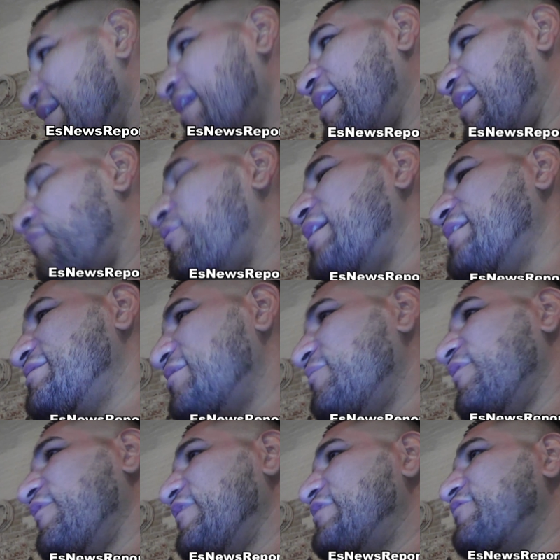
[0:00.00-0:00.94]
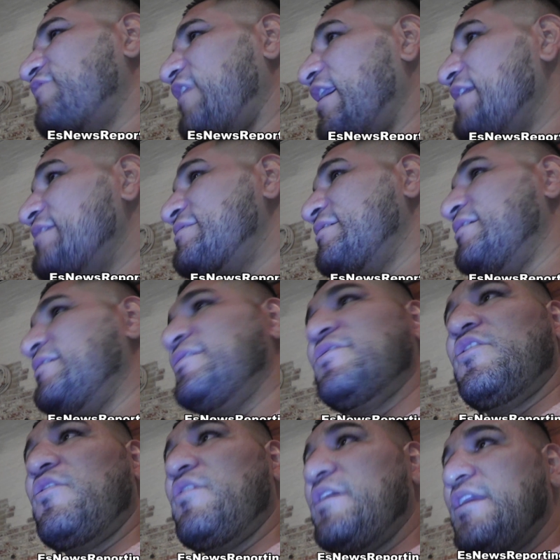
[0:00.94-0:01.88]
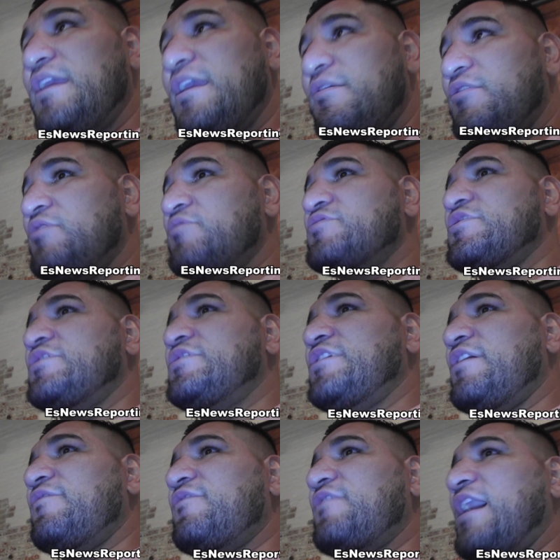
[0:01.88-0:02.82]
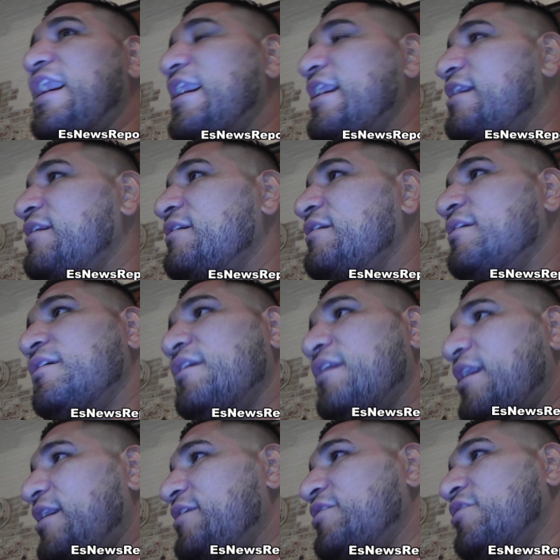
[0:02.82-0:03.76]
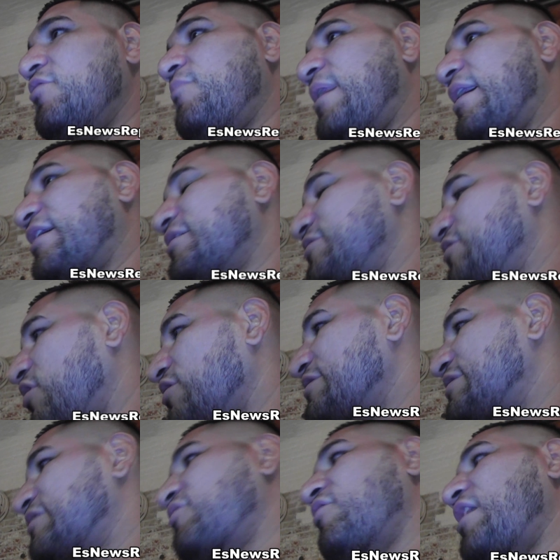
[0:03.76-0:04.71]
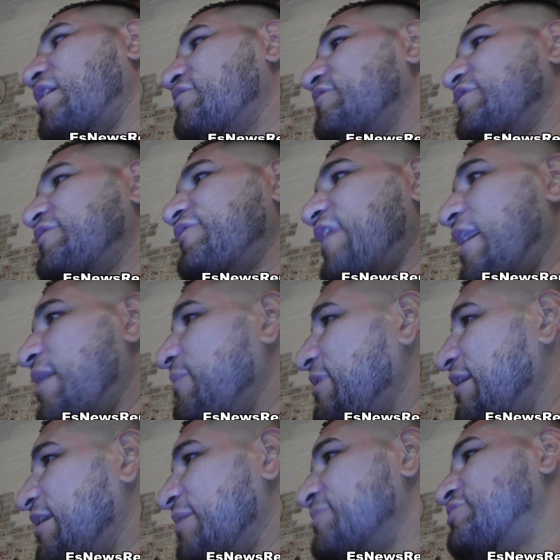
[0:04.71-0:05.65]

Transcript: Yeah, I watched some of his fights, and, you know, he, he was a tough guy. And, you know, my condolences go out to his family, and